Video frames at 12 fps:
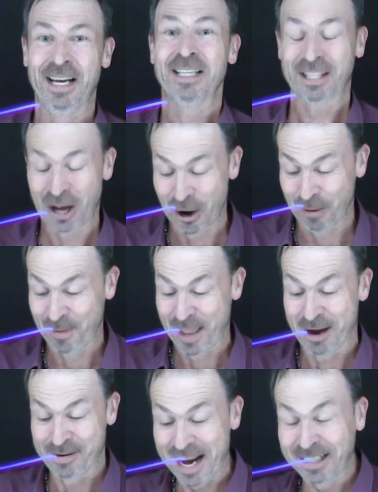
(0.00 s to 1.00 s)
So
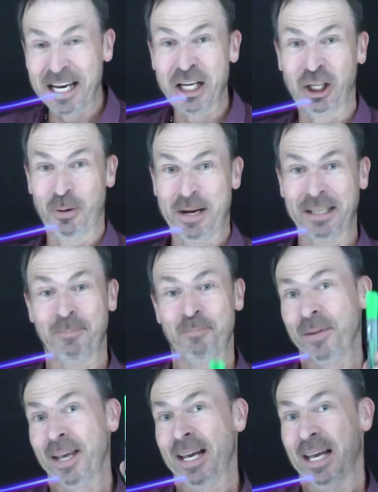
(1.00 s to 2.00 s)
our next issue
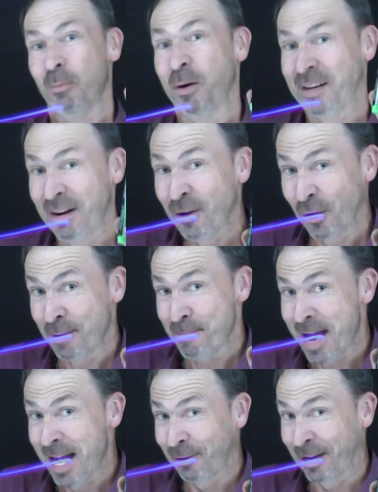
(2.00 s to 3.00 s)
is, we've definitely got a
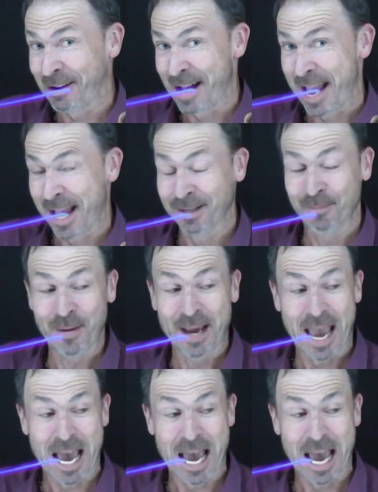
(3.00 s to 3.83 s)
marker in our hand.